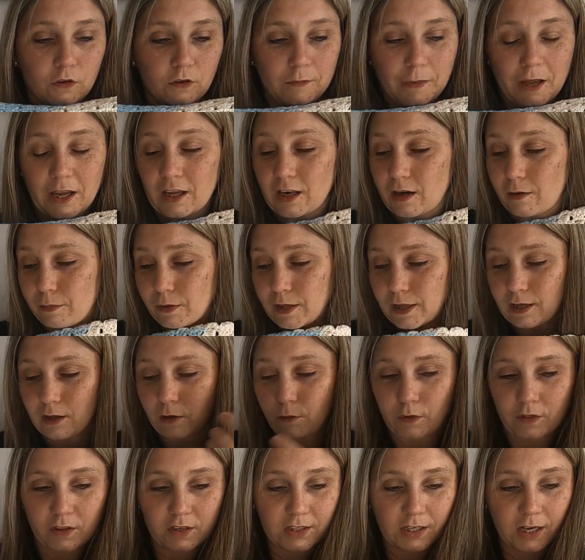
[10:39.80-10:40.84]
making a blanket
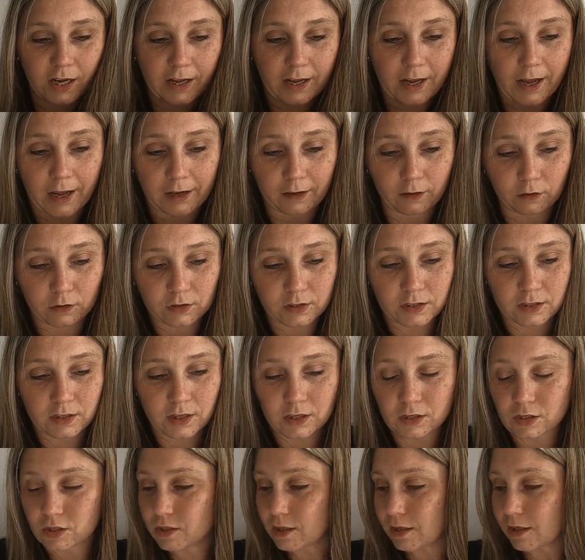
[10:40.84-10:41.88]
with a diagonal
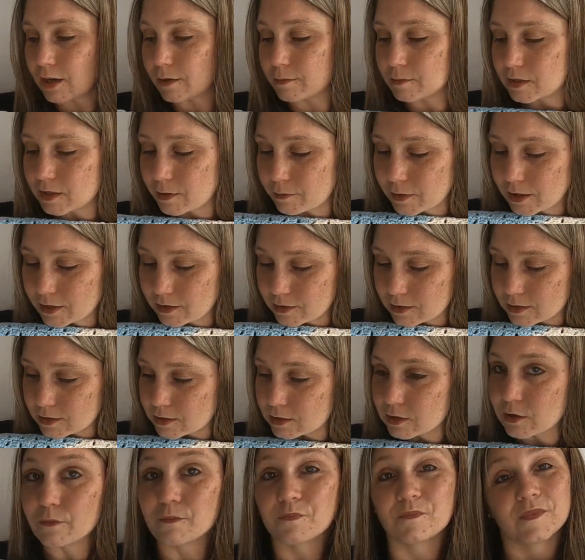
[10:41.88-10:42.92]
stitch that comes up like this,
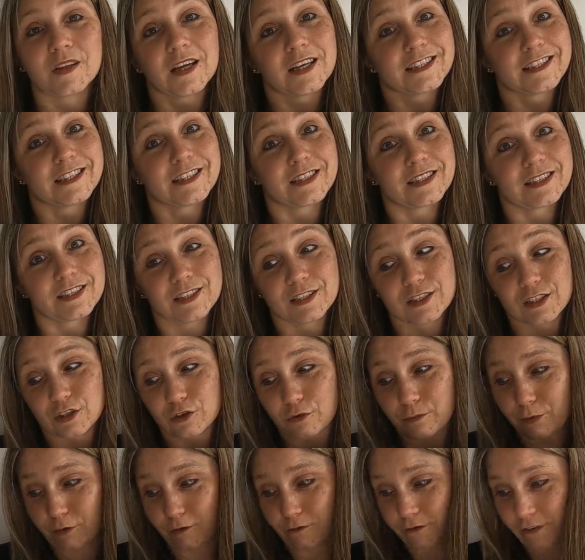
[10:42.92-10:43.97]
so that's
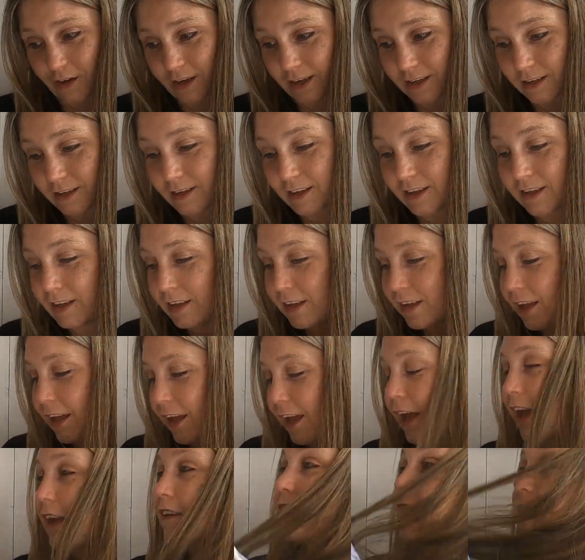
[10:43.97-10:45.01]
super fun.
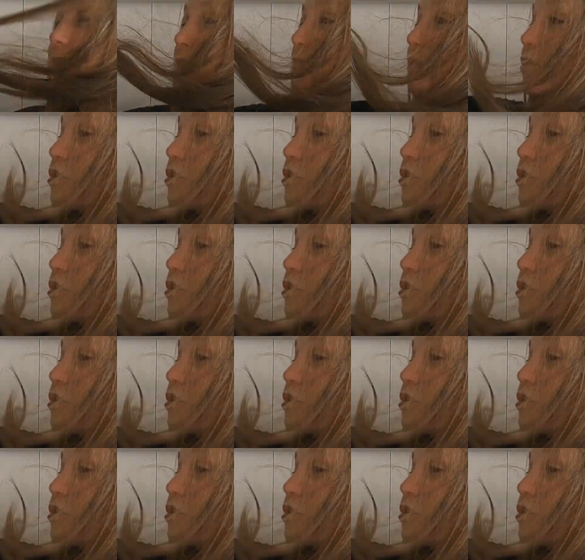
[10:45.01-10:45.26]
And then